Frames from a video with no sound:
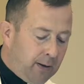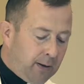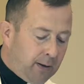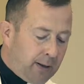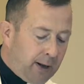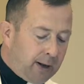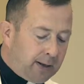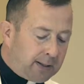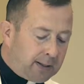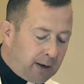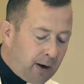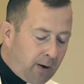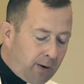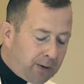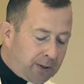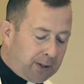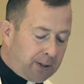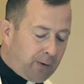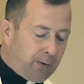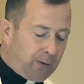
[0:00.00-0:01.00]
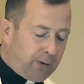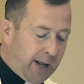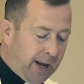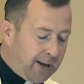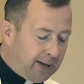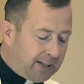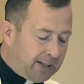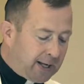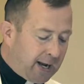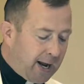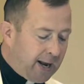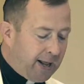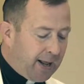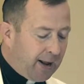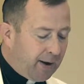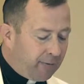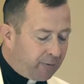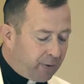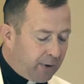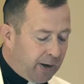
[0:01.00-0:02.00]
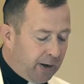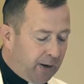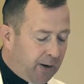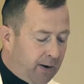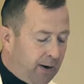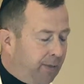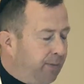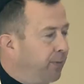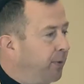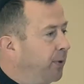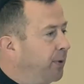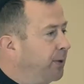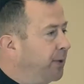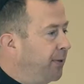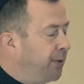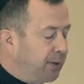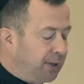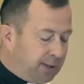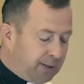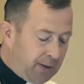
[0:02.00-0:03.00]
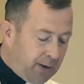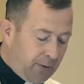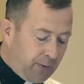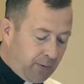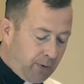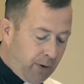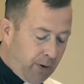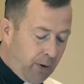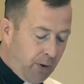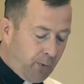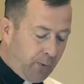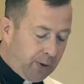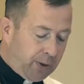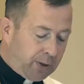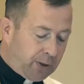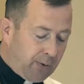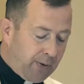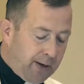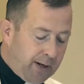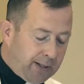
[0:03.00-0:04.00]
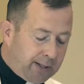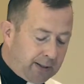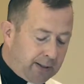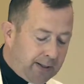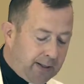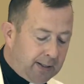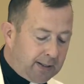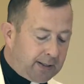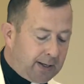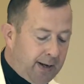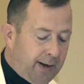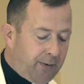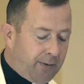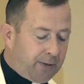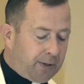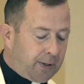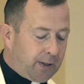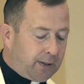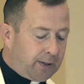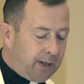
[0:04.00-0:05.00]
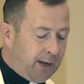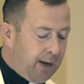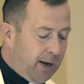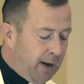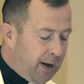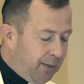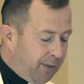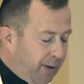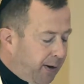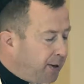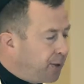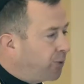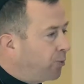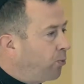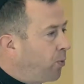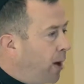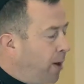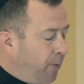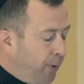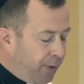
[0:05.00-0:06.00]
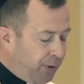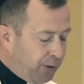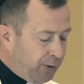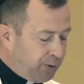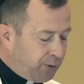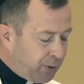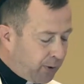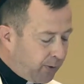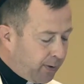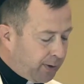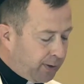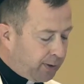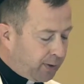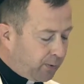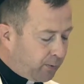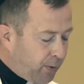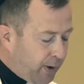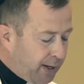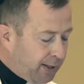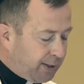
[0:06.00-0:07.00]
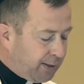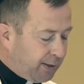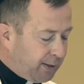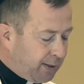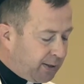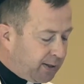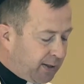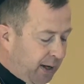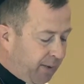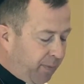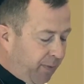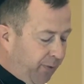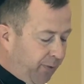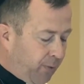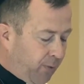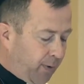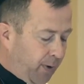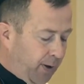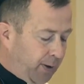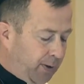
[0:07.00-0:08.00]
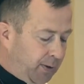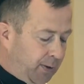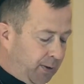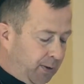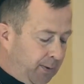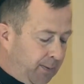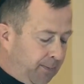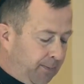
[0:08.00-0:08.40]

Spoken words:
let us also lay aside every encumbrance and the sin which so easily entangles us, and let us run with endurance the race that is set before us.